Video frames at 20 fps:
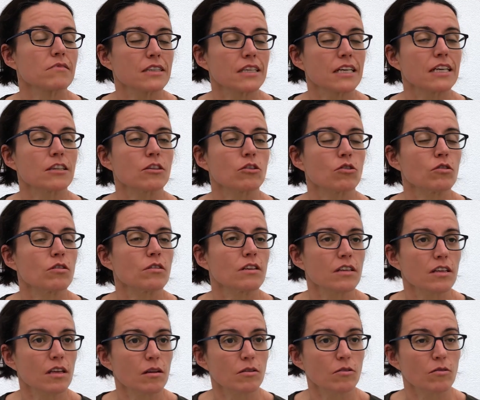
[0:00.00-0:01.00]
technology,
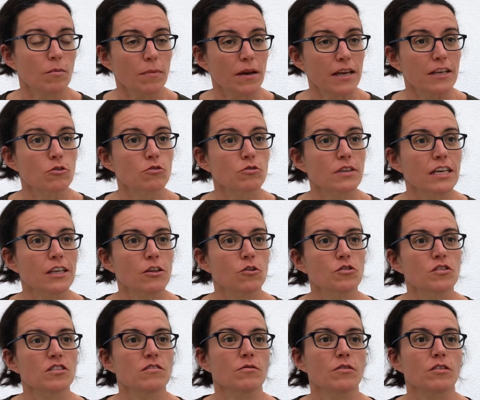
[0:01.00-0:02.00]
to apply new
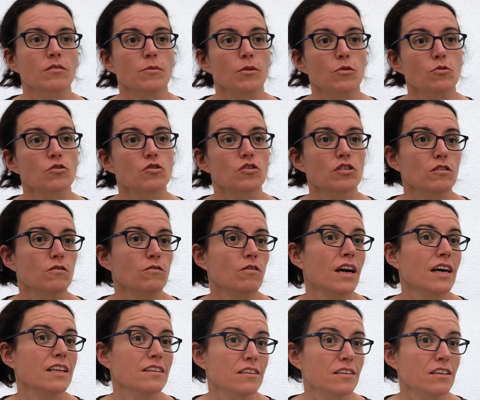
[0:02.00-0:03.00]
technologies for the production of
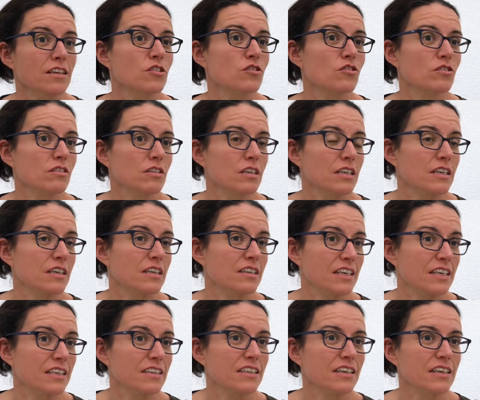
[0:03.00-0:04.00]
cutting-edge
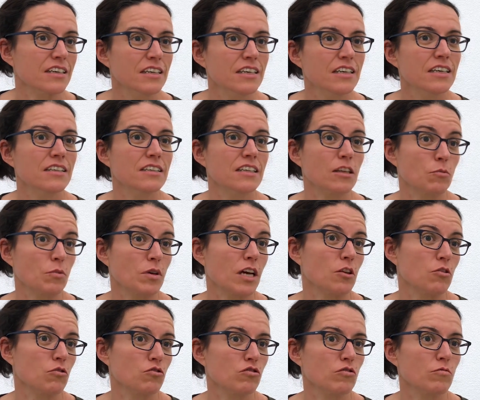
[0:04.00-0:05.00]
data that we
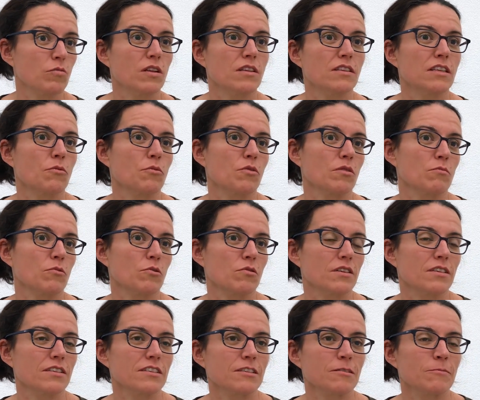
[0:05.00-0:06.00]
can use to build our
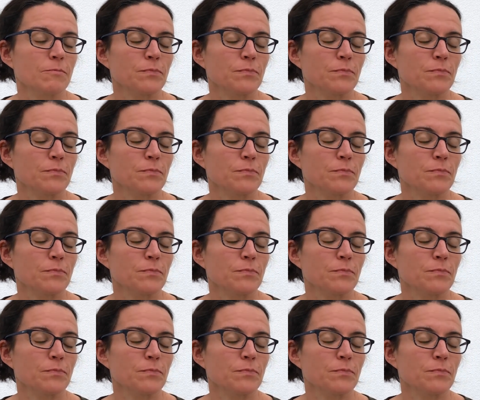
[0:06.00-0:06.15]
models.